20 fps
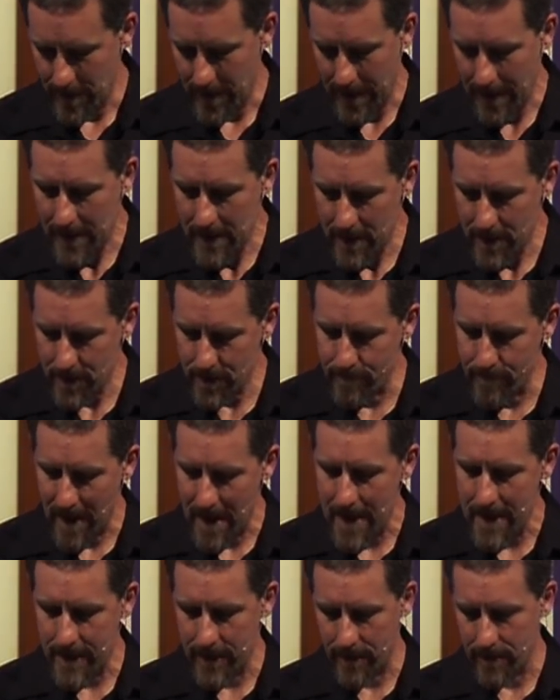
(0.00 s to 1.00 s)
in his
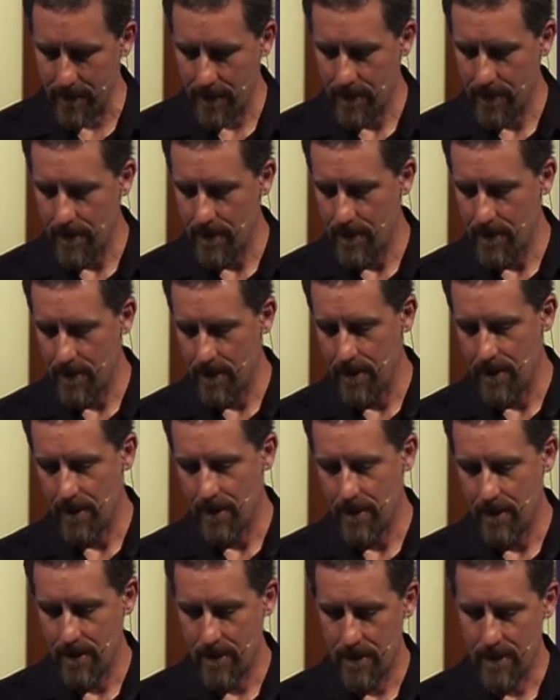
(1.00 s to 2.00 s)
mind,
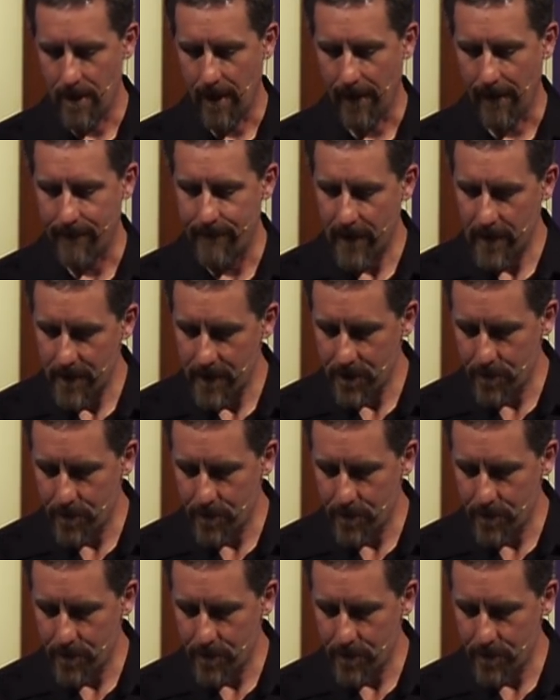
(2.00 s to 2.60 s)
a very